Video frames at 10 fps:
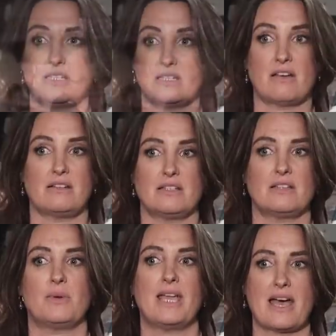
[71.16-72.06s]
the designers
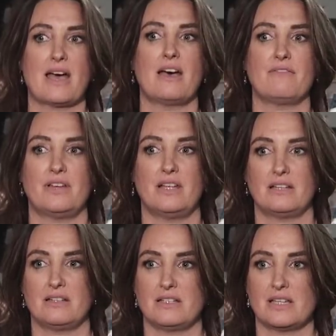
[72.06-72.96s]
that we have,
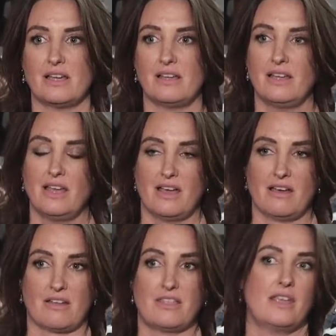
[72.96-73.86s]
and
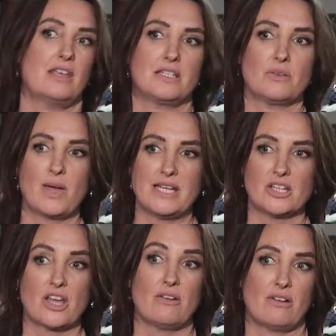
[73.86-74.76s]
I think it's the way
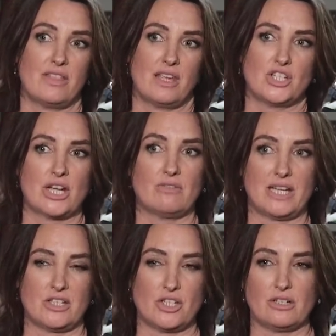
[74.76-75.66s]
to go. And I think
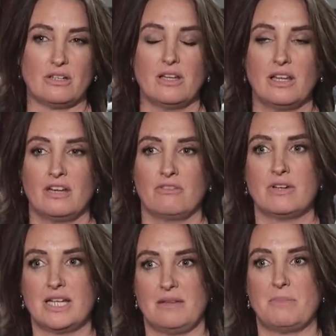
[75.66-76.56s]
generally it shouldn't
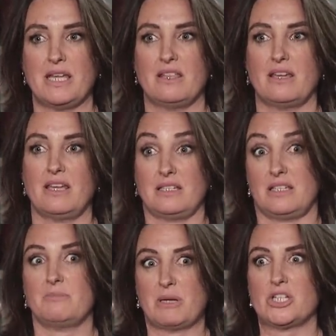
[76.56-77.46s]
really be that
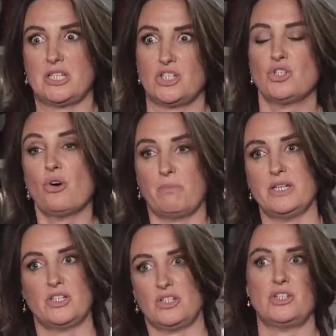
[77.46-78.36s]
it's a specialist shop.
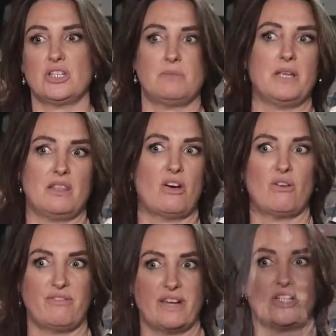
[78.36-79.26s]
It should just be the
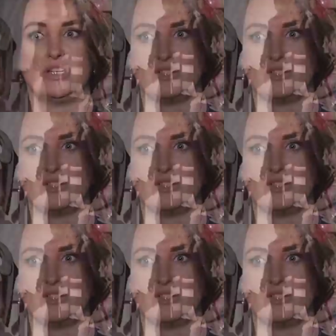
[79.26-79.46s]
whole fashion